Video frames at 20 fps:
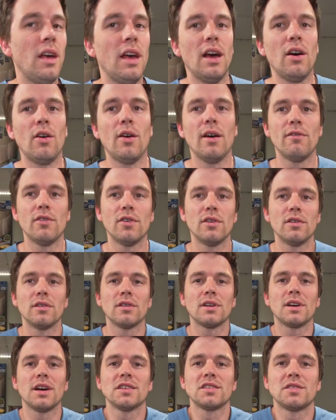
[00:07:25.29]

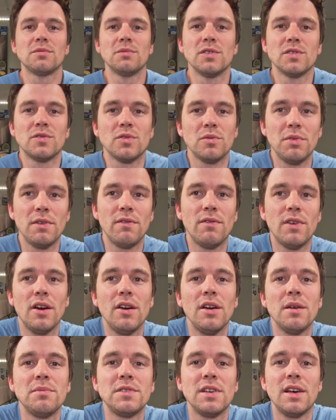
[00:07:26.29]
However, customers will be
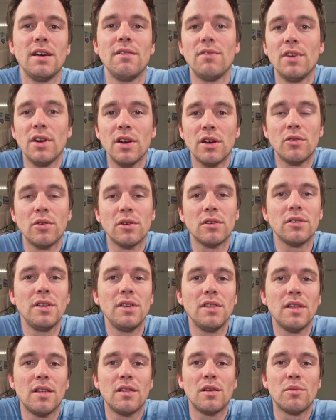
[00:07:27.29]
very upset very
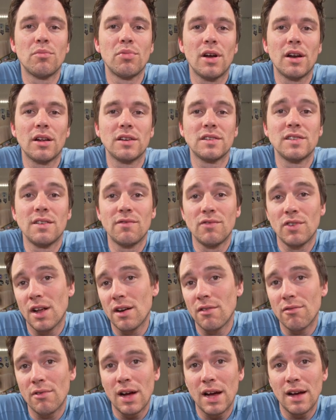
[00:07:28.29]
quickly that their products have
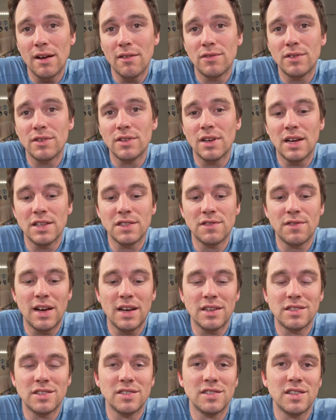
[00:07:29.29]
not arrived as
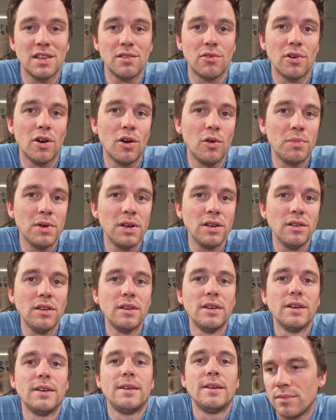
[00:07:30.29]
fast as they were hoping.
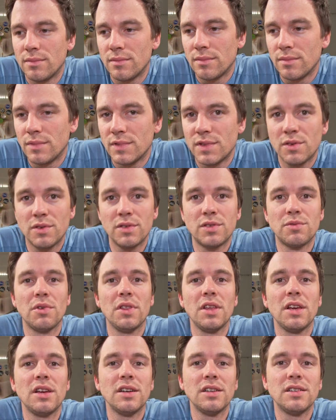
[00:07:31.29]
So it's
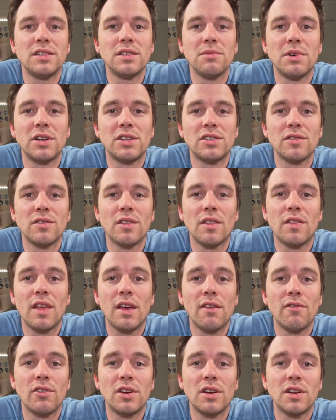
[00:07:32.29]
really good to make sure that
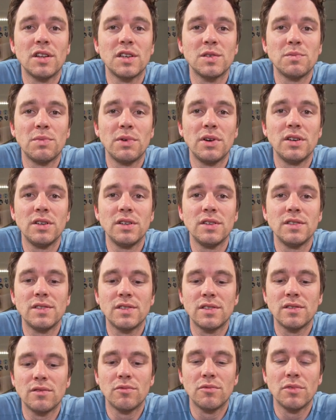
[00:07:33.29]
they have a good
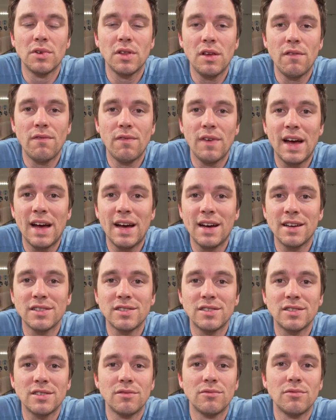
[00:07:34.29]
experience, really
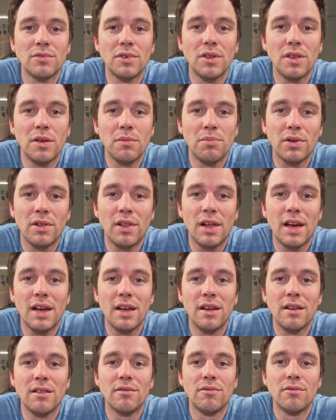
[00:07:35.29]
fast, really
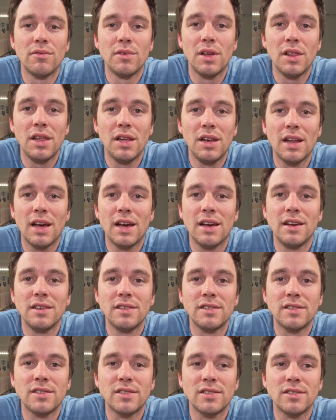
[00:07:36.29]
polite, really
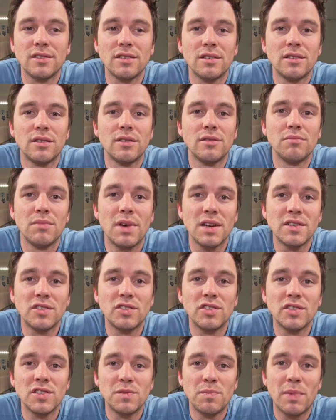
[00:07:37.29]
nice
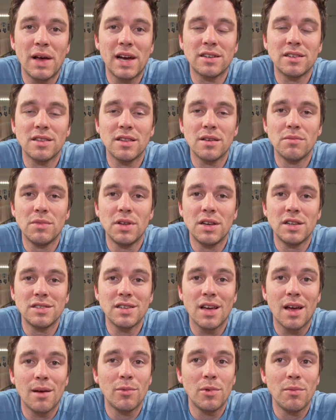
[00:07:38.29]
messages back to them in a
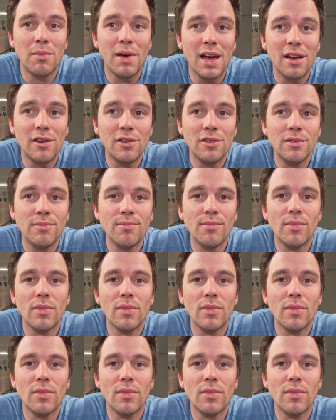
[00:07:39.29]
timely manner,